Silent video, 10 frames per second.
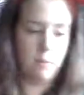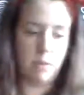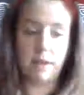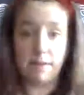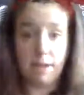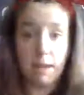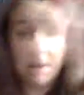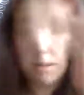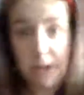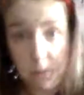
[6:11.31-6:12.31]
because I
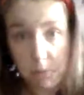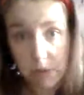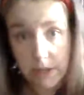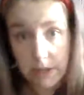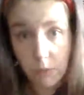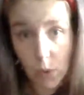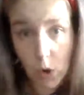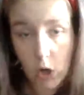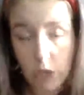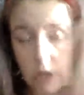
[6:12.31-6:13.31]
may be completely
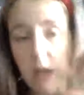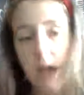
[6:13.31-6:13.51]
wrong,